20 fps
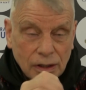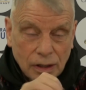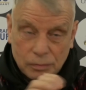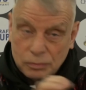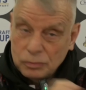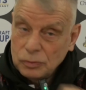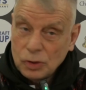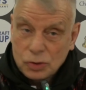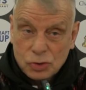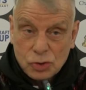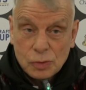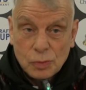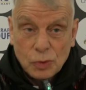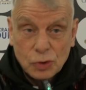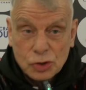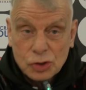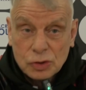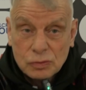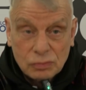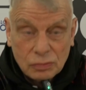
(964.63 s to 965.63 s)
Not so
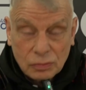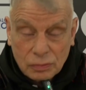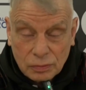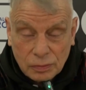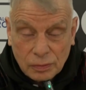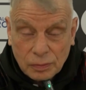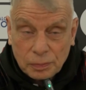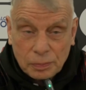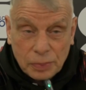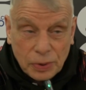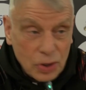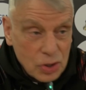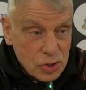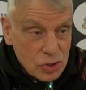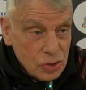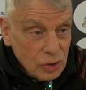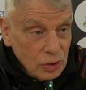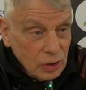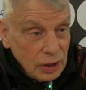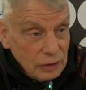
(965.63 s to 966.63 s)
much
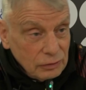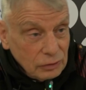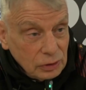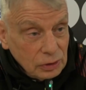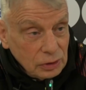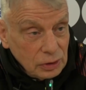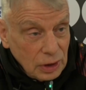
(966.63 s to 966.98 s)
personal level.